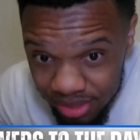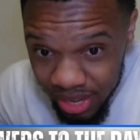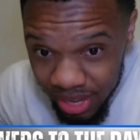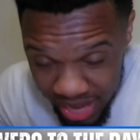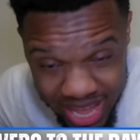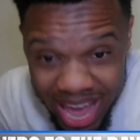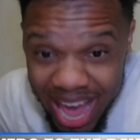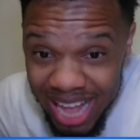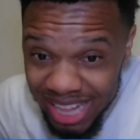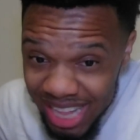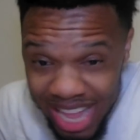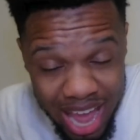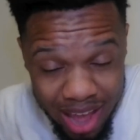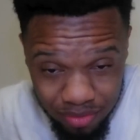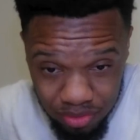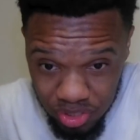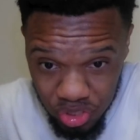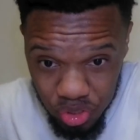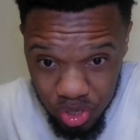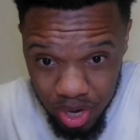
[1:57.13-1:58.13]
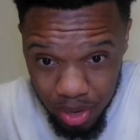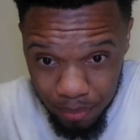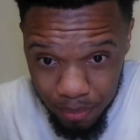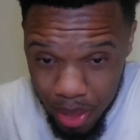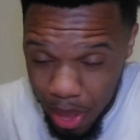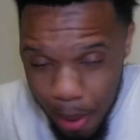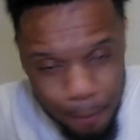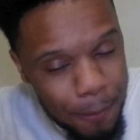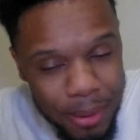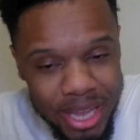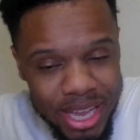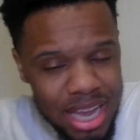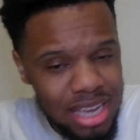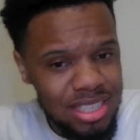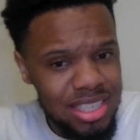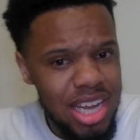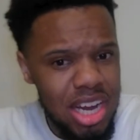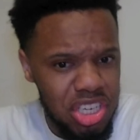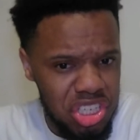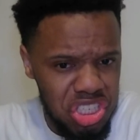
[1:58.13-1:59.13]
He had to have the script
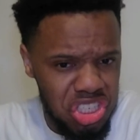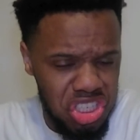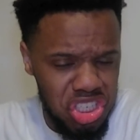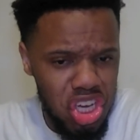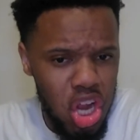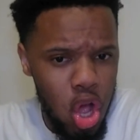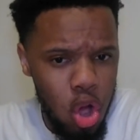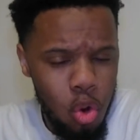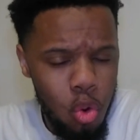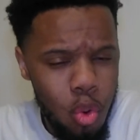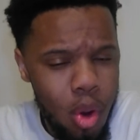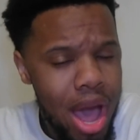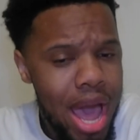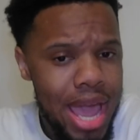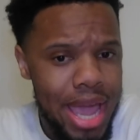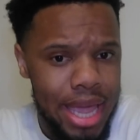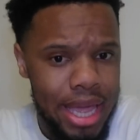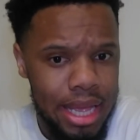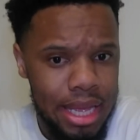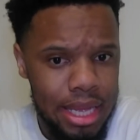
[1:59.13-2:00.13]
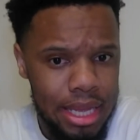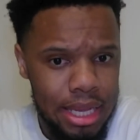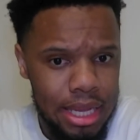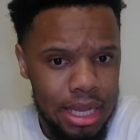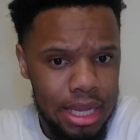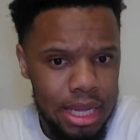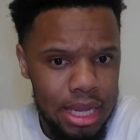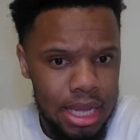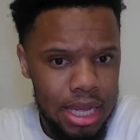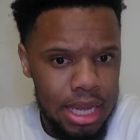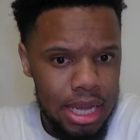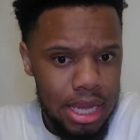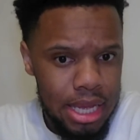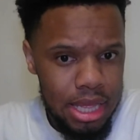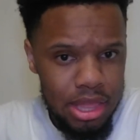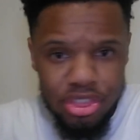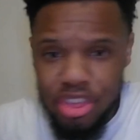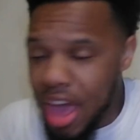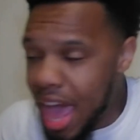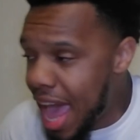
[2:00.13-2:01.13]
because there's just no way
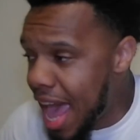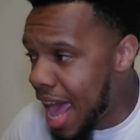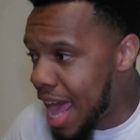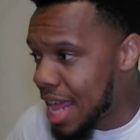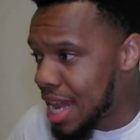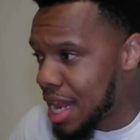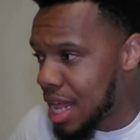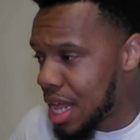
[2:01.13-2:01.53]
that,